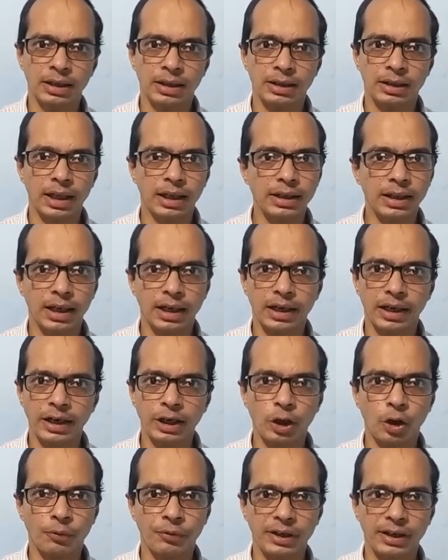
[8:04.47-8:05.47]
than the
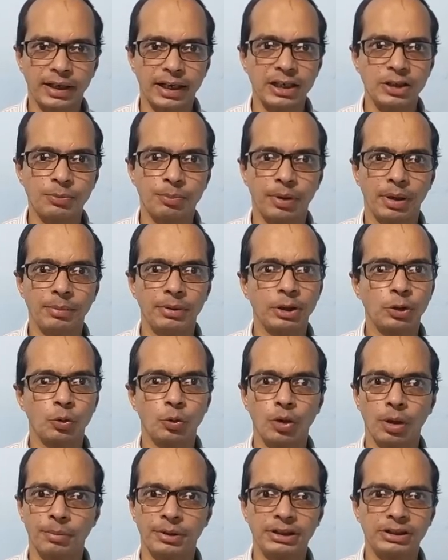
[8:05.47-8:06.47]
rate of interest payable
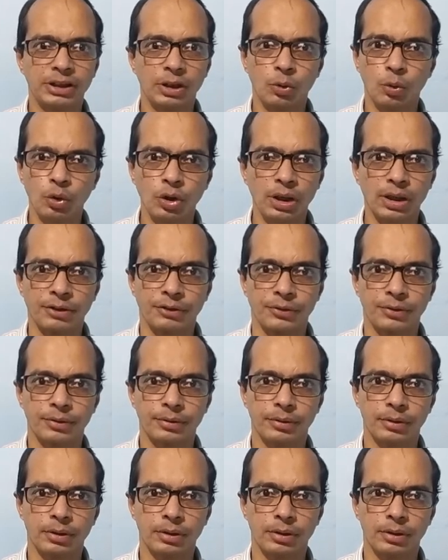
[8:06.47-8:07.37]
to debenture holders,